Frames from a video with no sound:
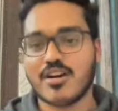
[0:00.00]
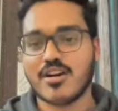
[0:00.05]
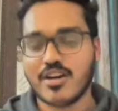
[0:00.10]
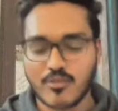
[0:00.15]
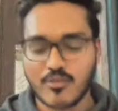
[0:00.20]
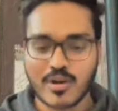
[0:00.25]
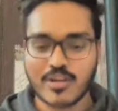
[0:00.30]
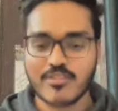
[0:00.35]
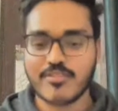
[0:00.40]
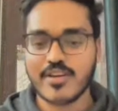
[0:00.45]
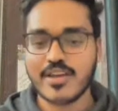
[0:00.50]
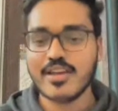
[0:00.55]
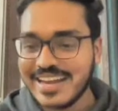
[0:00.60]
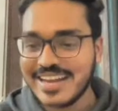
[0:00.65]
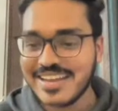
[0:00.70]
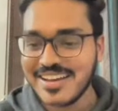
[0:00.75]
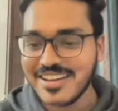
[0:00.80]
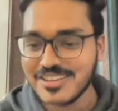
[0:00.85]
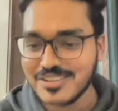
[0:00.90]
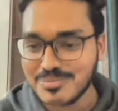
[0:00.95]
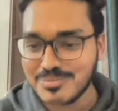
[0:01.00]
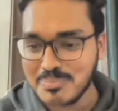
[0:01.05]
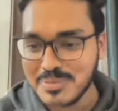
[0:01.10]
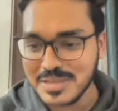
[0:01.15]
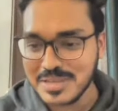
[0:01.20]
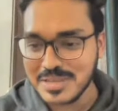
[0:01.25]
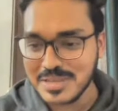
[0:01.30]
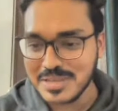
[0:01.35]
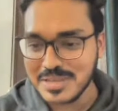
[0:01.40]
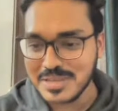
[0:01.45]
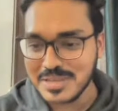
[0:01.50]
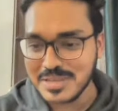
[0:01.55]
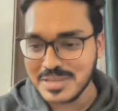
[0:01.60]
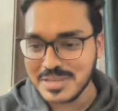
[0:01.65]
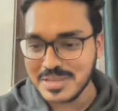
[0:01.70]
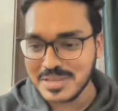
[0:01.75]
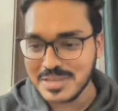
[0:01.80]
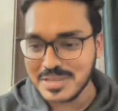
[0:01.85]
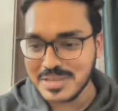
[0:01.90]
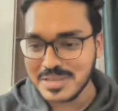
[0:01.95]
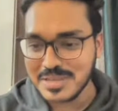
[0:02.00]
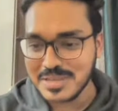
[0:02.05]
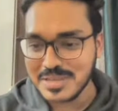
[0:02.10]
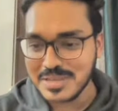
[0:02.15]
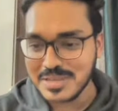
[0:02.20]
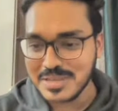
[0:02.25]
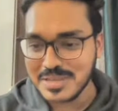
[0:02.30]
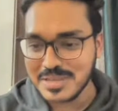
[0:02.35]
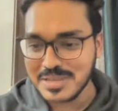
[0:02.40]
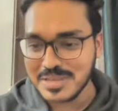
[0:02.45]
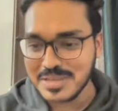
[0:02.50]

one way. India's PM journey is just